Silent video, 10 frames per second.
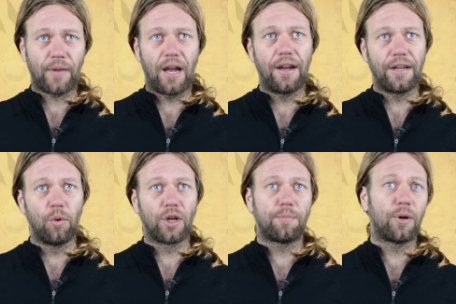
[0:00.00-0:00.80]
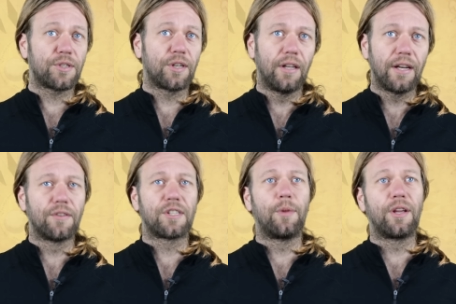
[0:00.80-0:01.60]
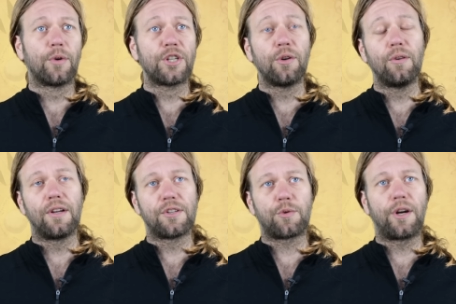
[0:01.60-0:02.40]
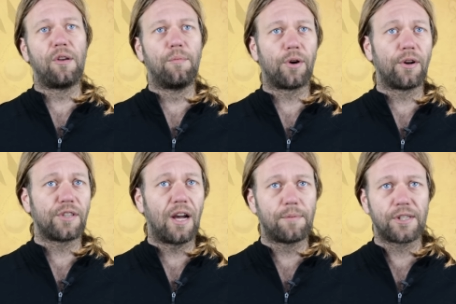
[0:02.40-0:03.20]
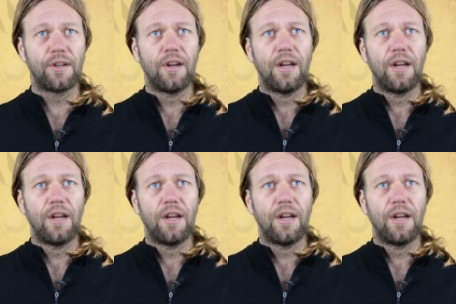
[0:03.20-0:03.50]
and he worked personally on some of the original Australian prototypes,